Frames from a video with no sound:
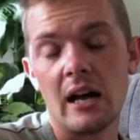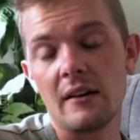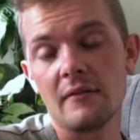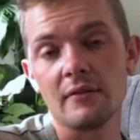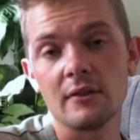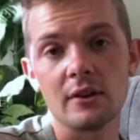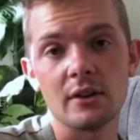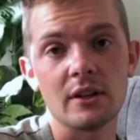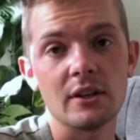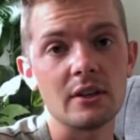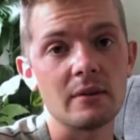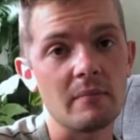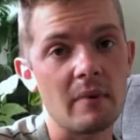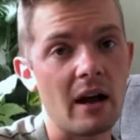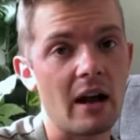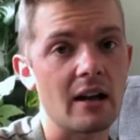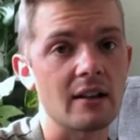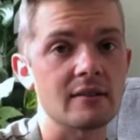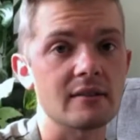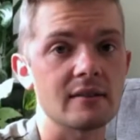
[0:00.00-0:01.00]
I've heard in the
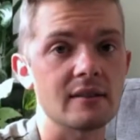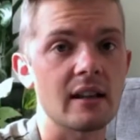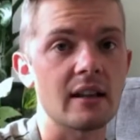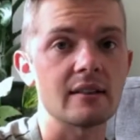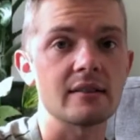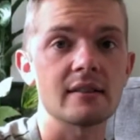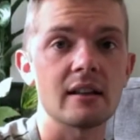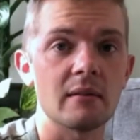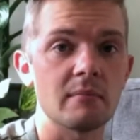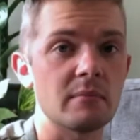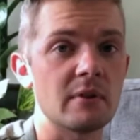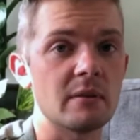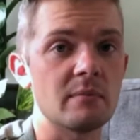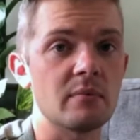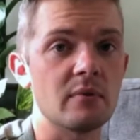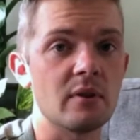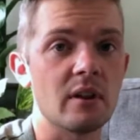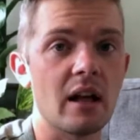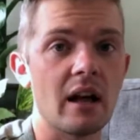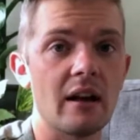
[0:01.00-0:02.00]
past that some
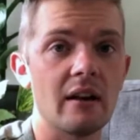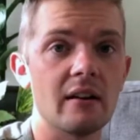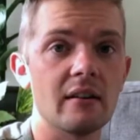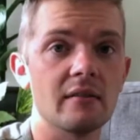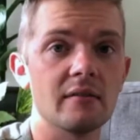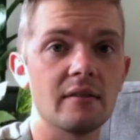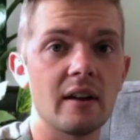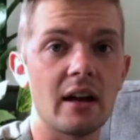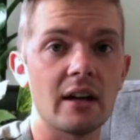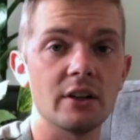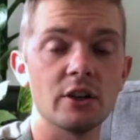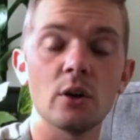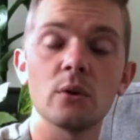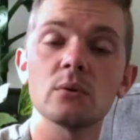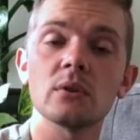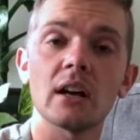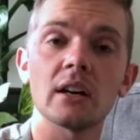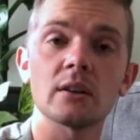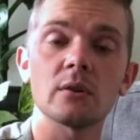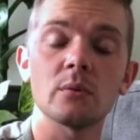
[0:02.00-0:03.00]
people have had no
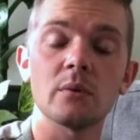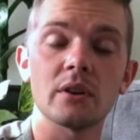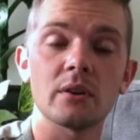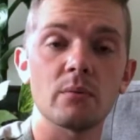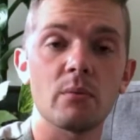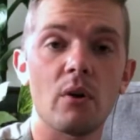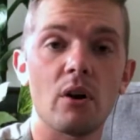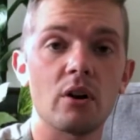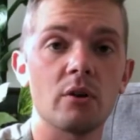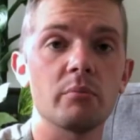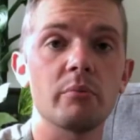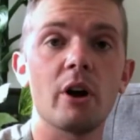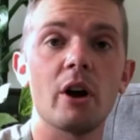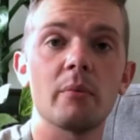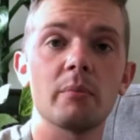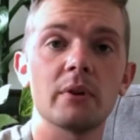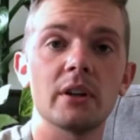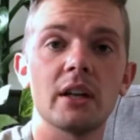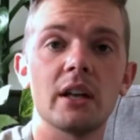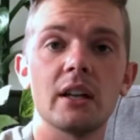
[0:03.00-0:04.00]
luck with water
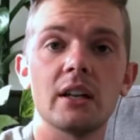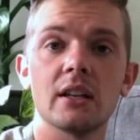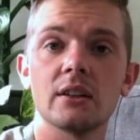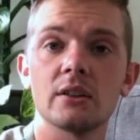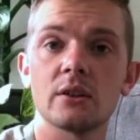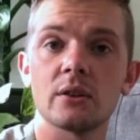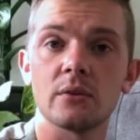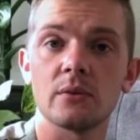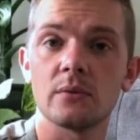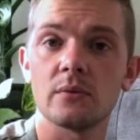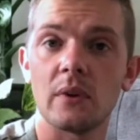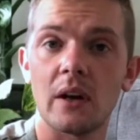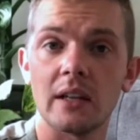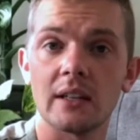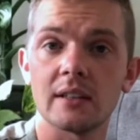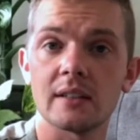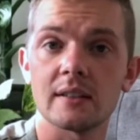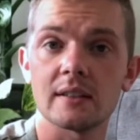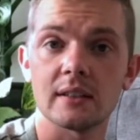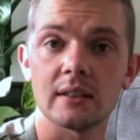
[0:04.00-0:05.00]
propagating their
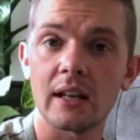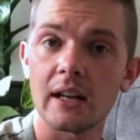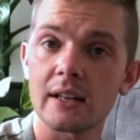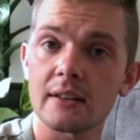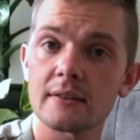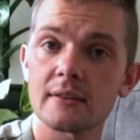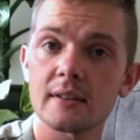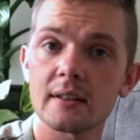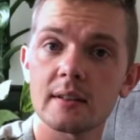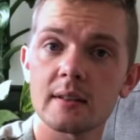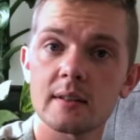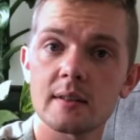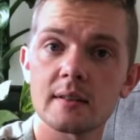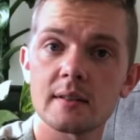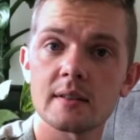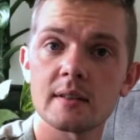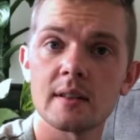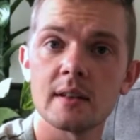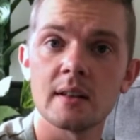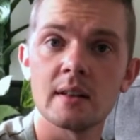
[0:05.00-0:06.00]
Ficus
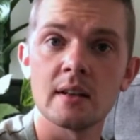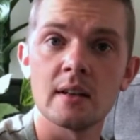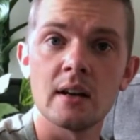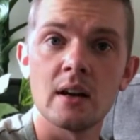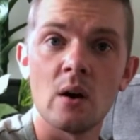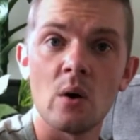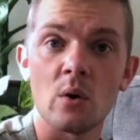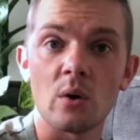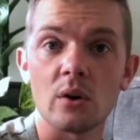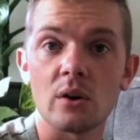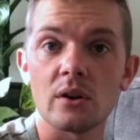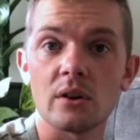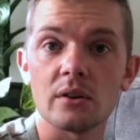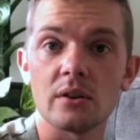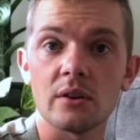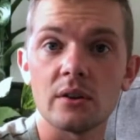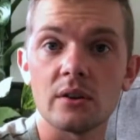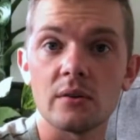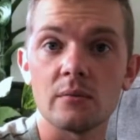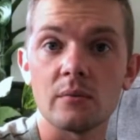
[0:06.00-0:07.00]
Lyratas or
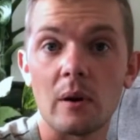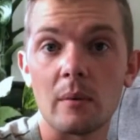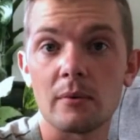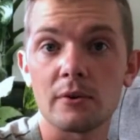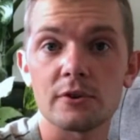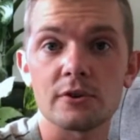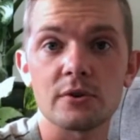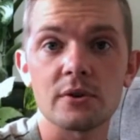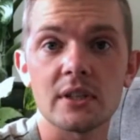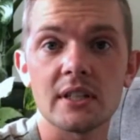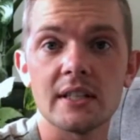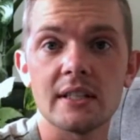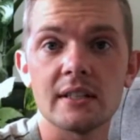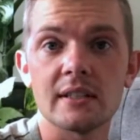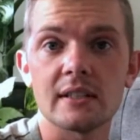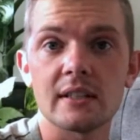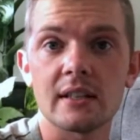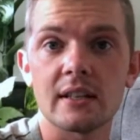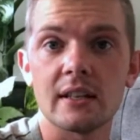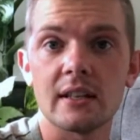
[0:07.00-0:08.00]
their rubber
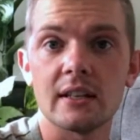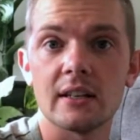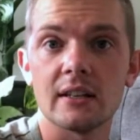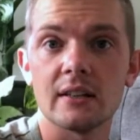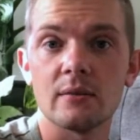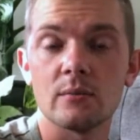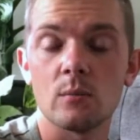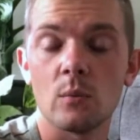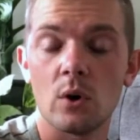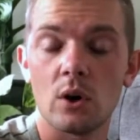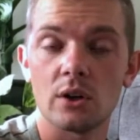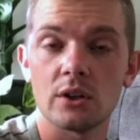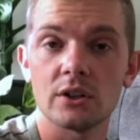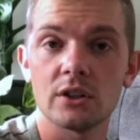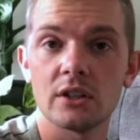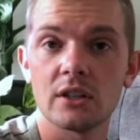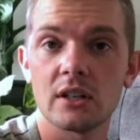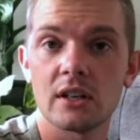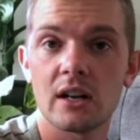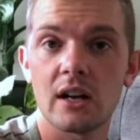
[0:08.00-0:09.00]
trees in
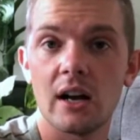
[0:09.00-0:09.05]
water.